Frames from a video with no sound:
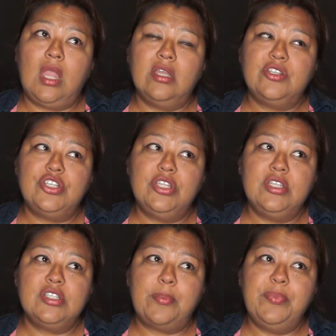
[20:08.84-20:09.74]
She
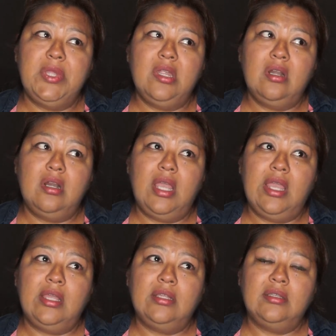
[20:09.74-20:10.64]
disappeared
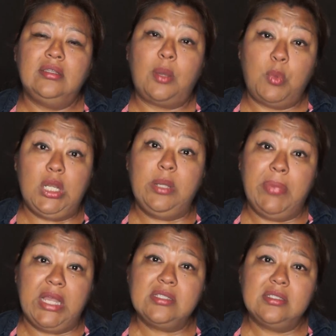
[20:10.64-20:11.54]
in
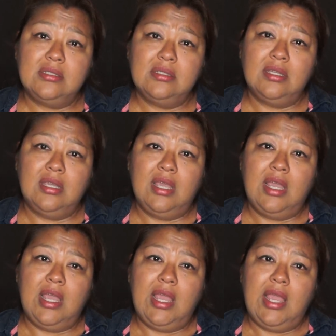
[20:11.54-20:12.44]
Tamaulipas.
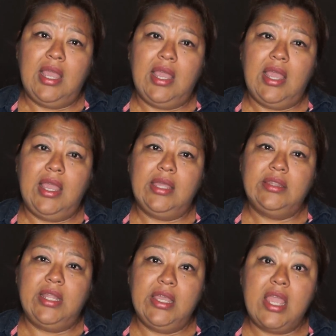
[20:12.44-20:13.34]

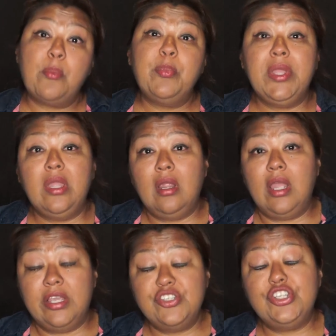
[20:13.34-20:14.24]
And they appear,
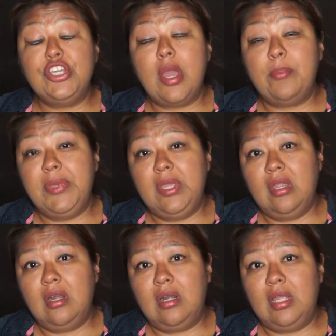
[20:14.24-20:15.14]
and she
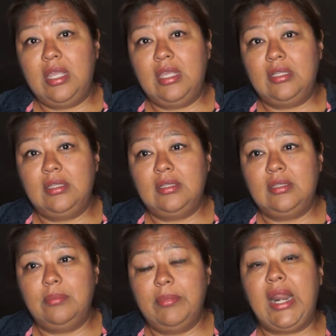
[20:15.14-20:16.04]
appeared
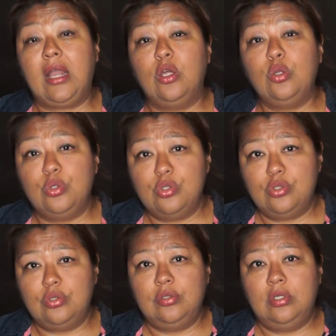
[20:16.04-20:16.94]
in
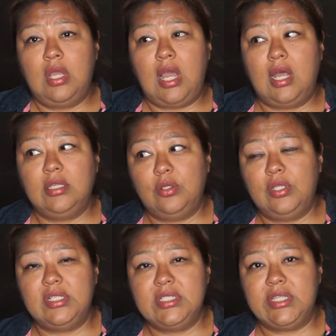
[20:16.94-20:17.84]
Veracruz,
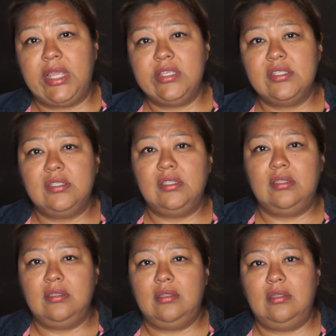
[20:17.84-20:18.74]
another state
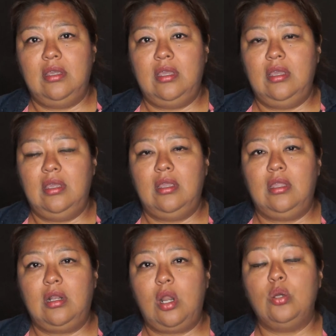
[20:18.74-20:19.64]

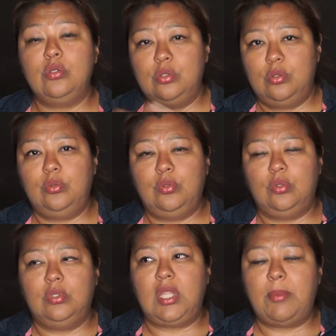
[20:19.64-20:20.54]
close to
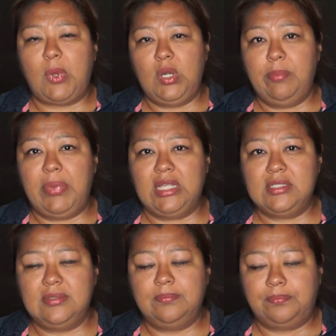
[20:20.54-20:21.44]
Tamaulipas.